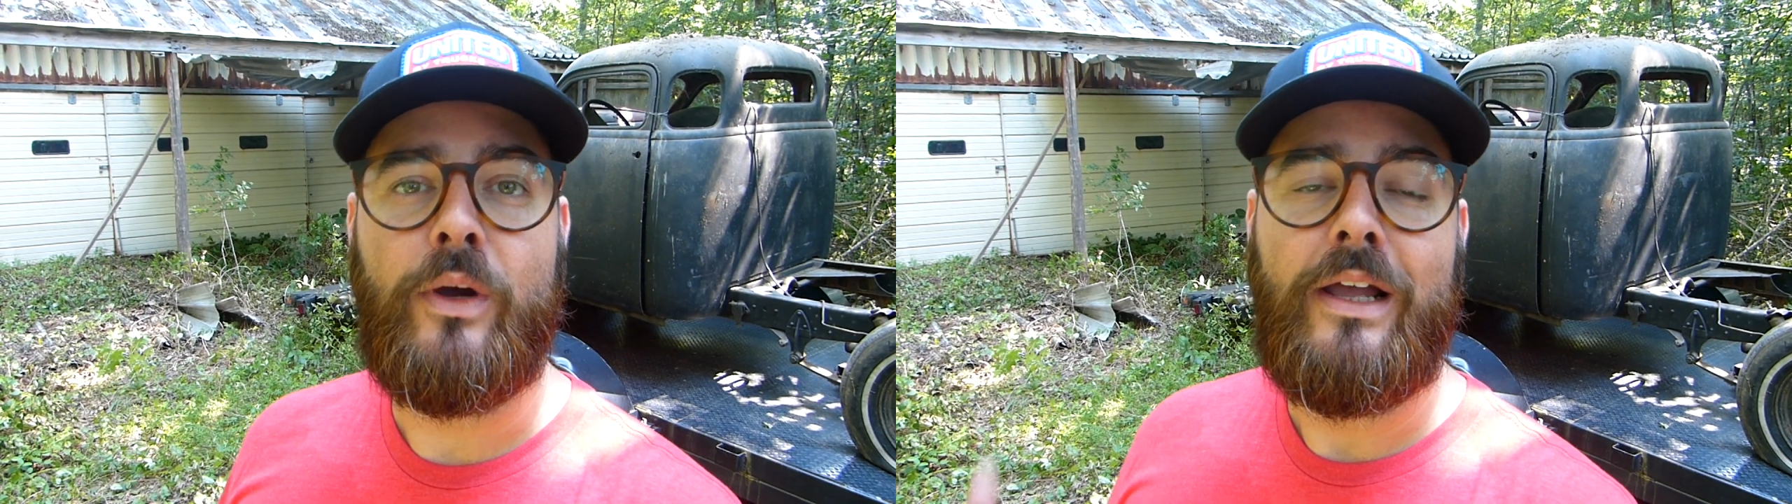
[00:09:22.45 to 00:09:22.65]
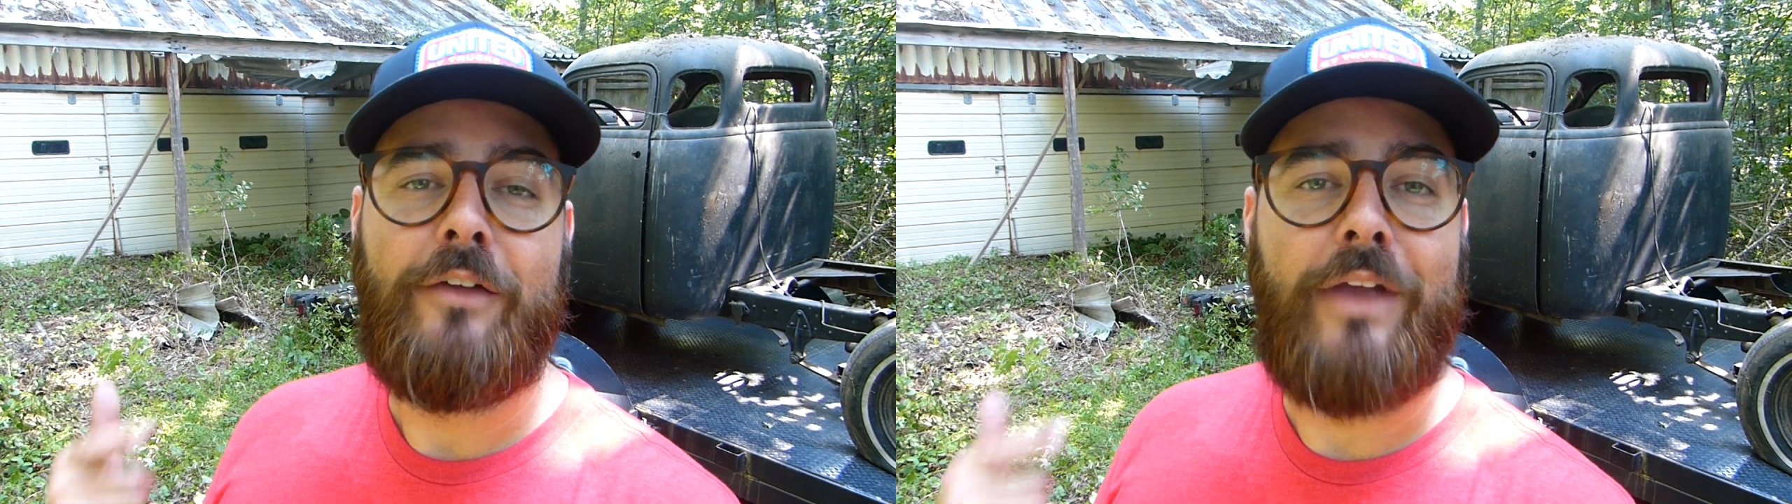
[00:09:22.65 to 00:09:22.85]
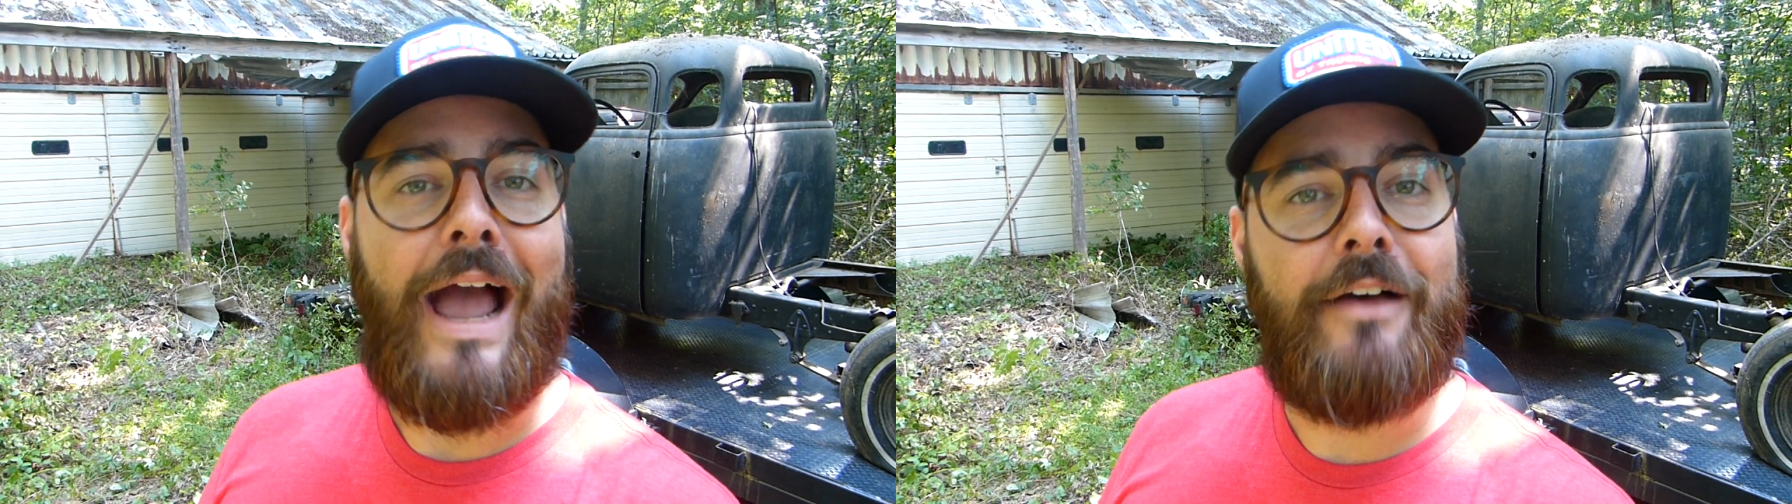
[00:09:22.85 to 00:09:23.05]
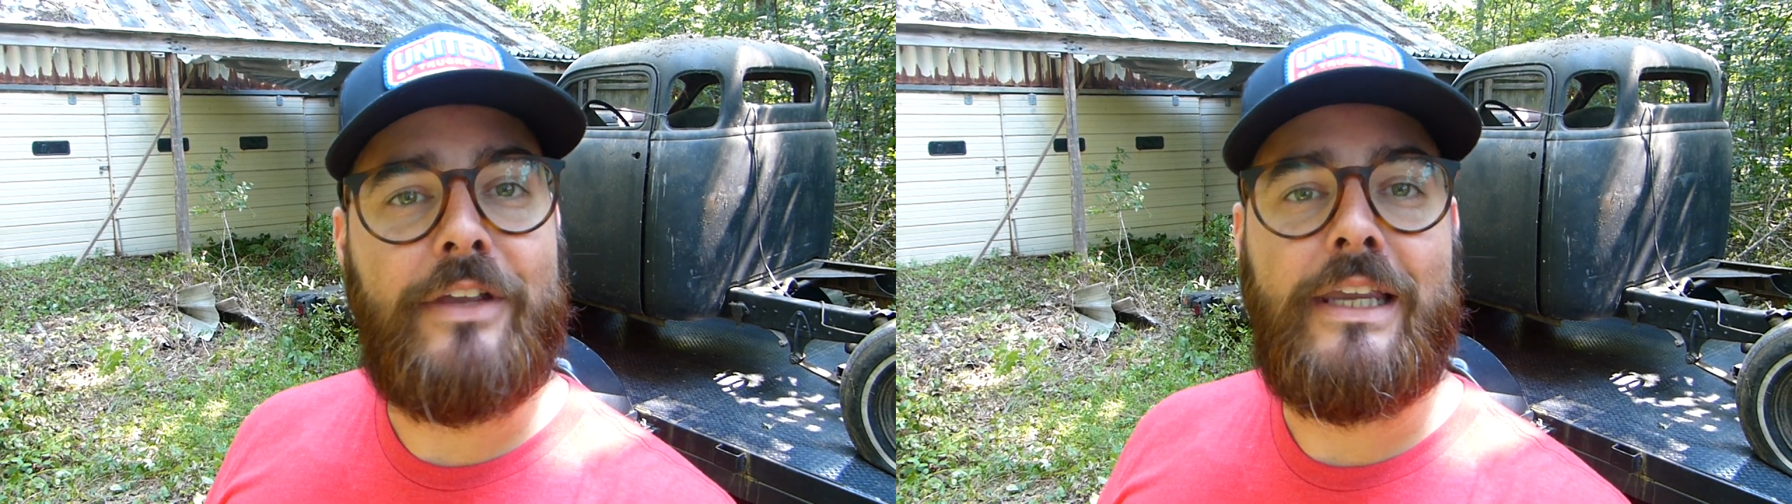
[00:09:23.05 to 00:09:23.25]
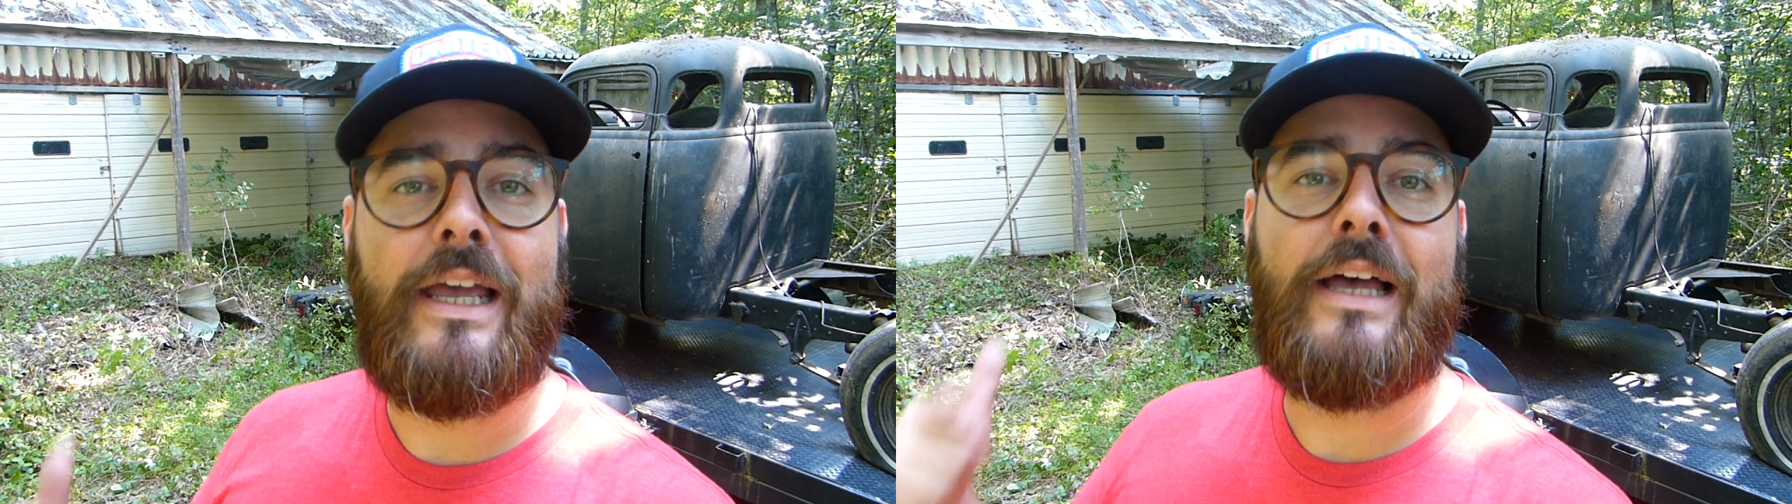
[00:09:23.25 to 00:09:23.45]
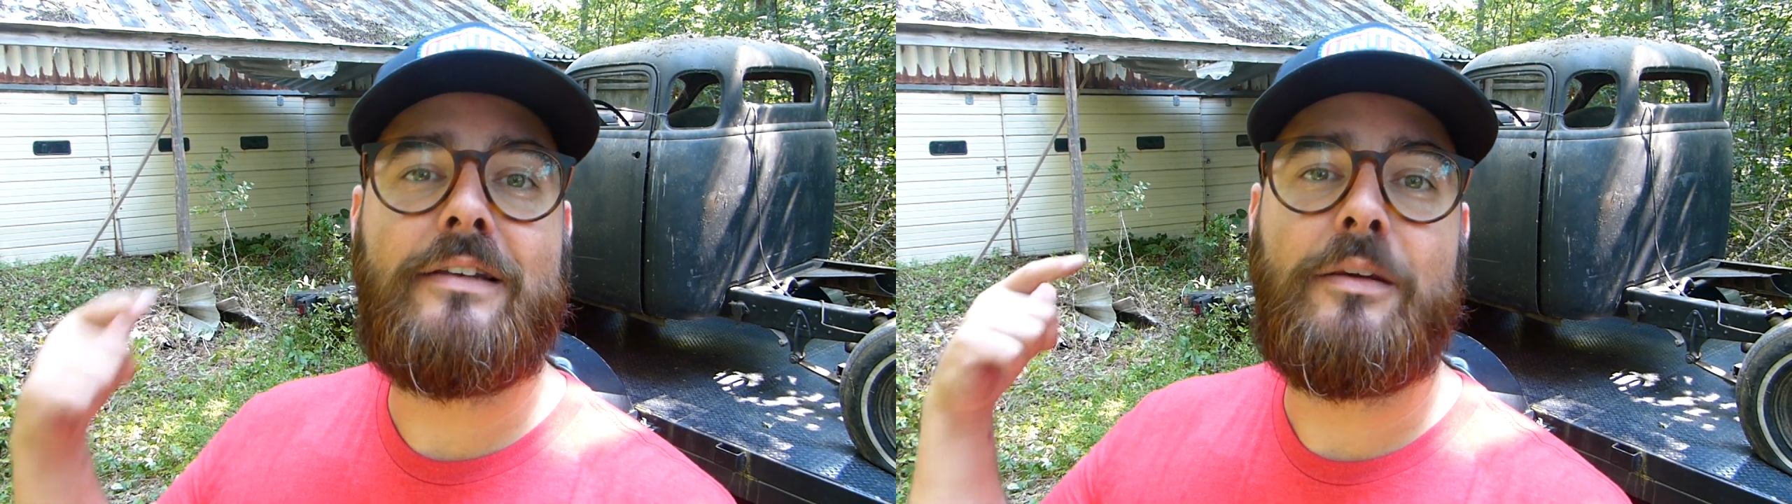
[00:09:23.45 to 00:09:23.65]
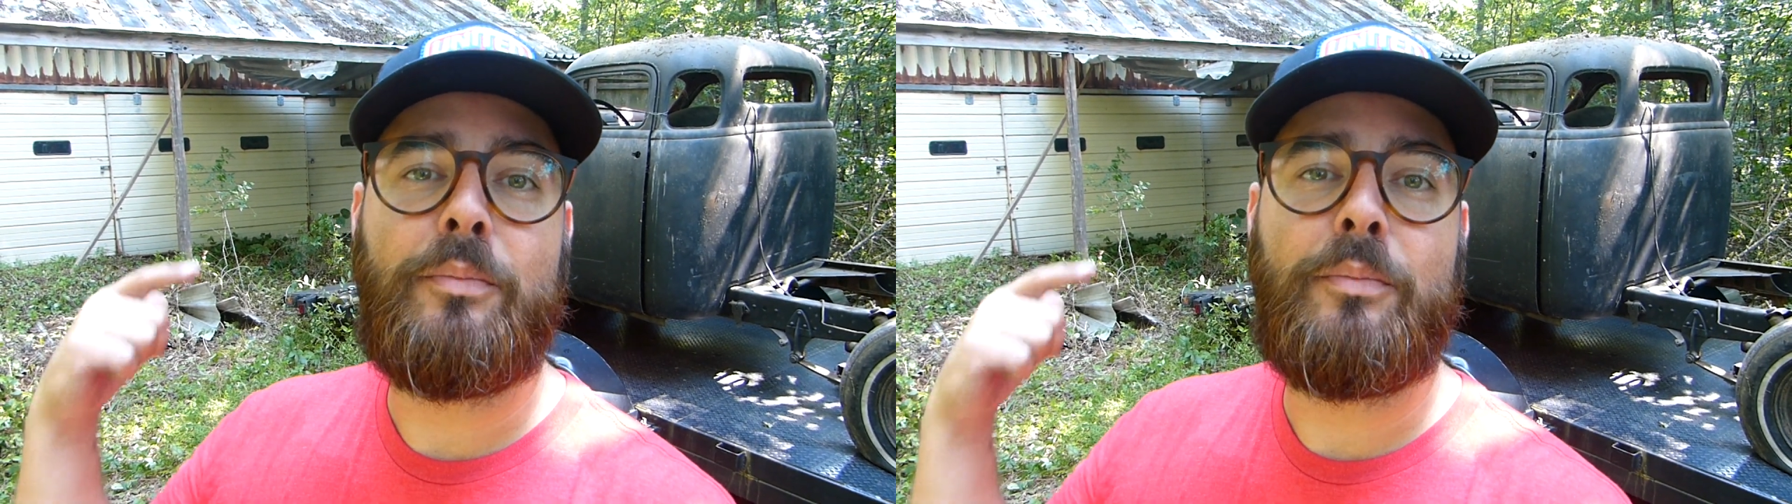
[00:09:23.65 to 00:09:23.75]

If you haven't yet,